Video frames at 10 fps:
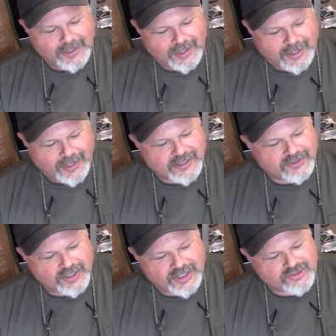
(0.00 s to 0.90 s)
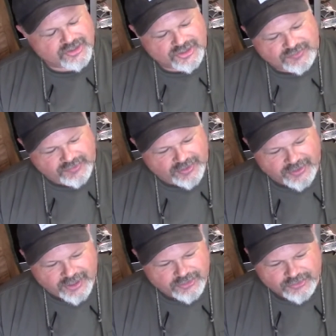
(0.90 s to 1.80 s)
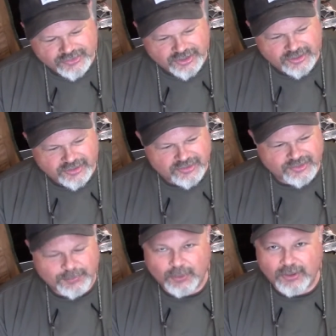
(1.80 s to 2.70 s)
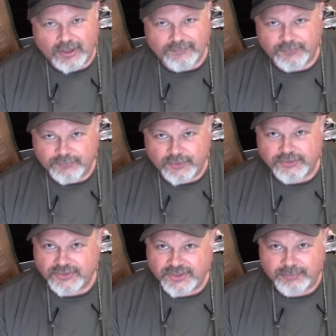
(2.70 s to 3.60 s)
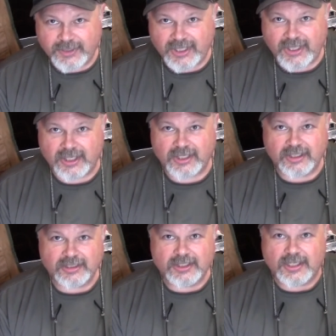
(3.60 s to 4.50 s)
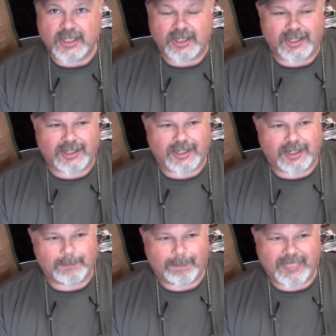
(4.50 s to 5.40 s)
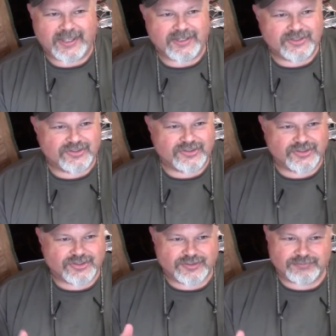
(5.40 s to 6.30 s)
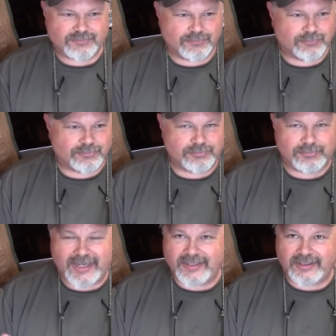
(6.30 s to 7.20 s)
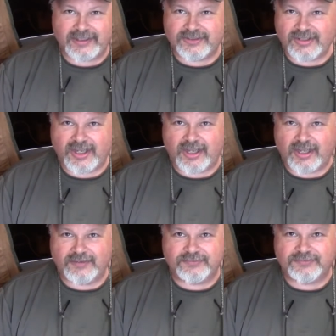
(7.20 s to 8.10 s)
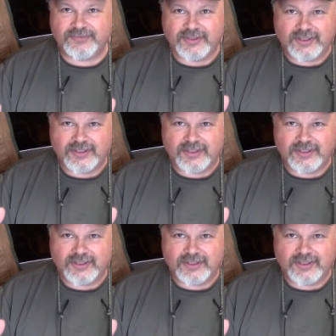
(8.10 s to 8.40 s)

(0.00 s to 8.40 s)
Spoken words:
And it's just very interesting that the smoke off the foots, to me, is redolent of